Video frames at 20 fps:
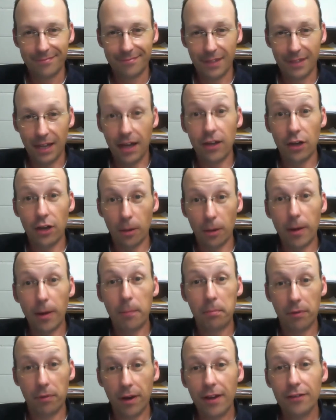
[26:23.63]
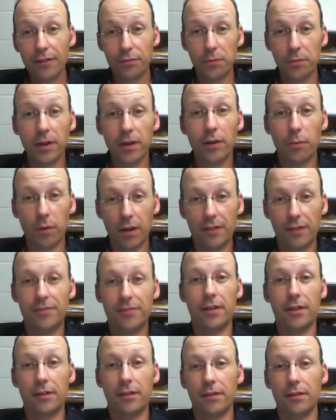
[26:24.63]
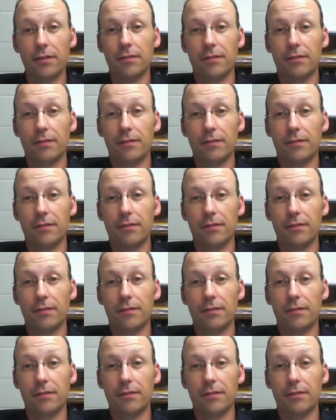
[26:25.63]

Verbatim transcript: A Nobel Prize winner walks out on you.